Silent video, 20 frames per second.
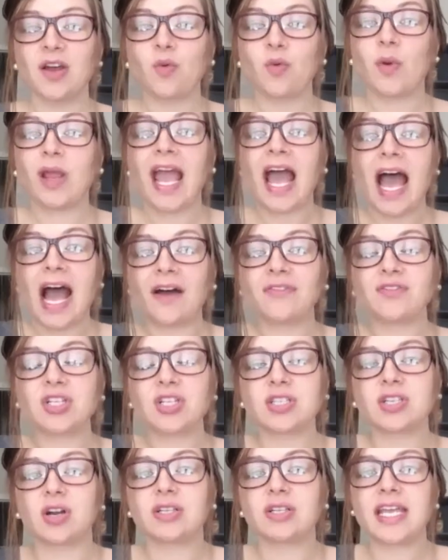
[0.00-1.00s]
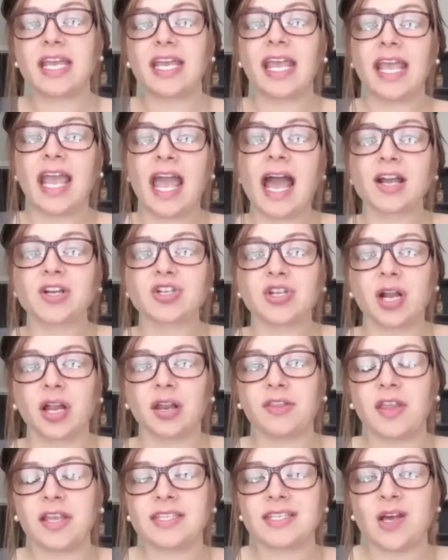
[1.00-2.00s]
We have to start taking action
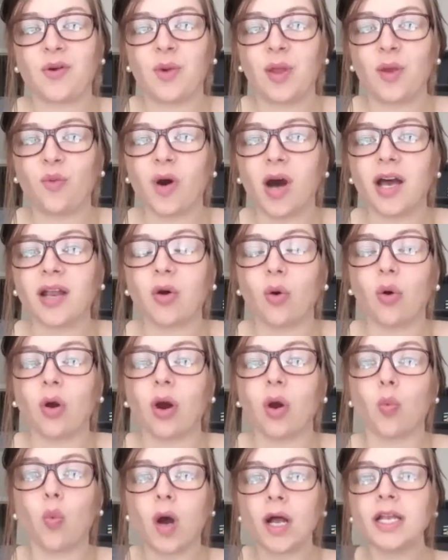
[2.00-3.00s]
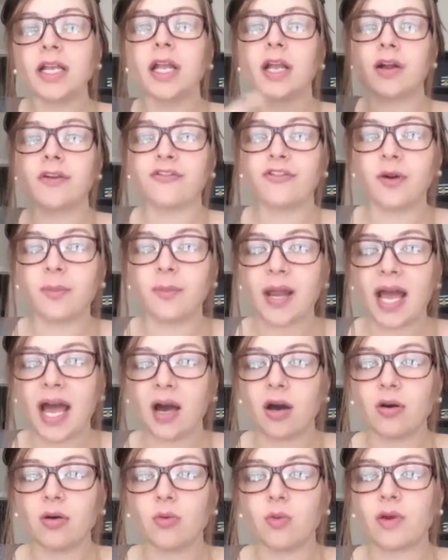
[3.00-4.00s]
on things that we want, or 1 year from
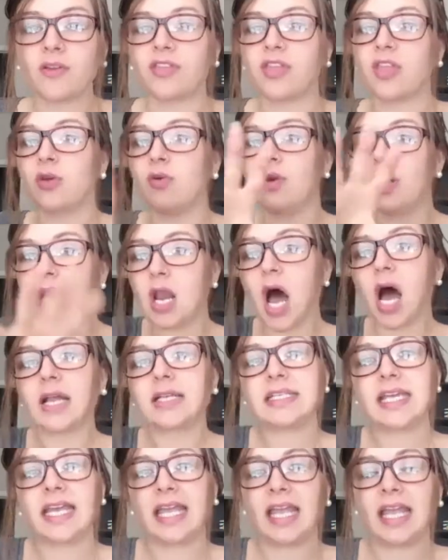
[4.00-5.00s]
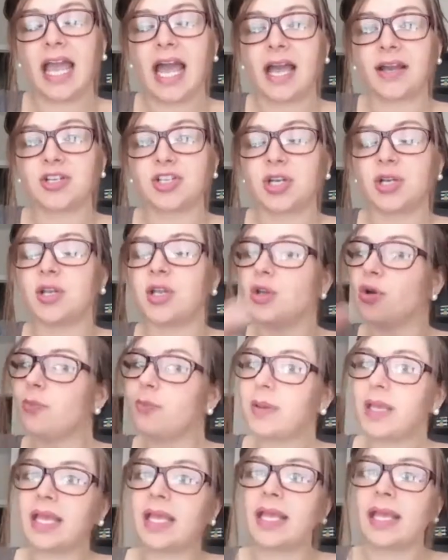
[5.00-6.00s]
now, with you not taking action, you'll
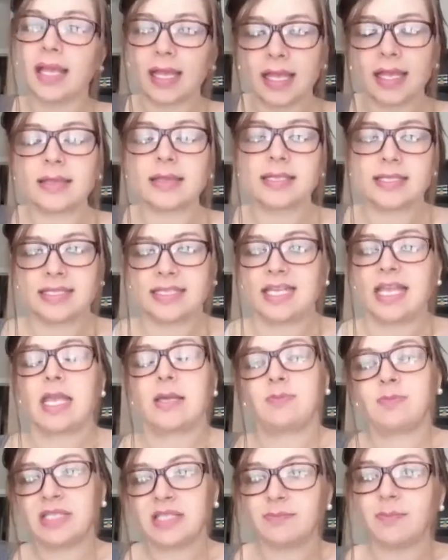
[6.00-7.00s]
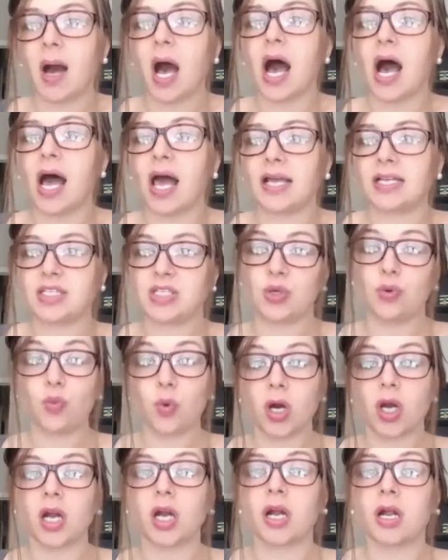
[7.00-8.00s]
be in the same spot as you
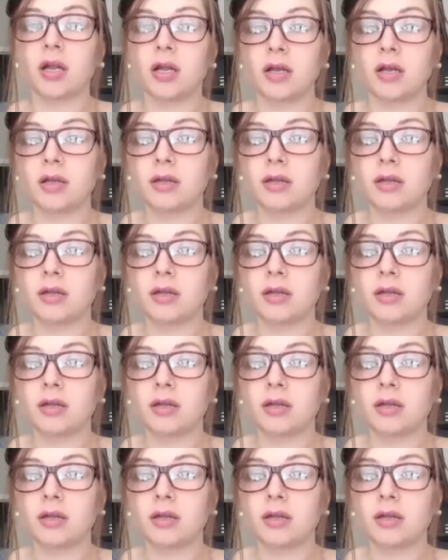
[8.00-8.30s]
were,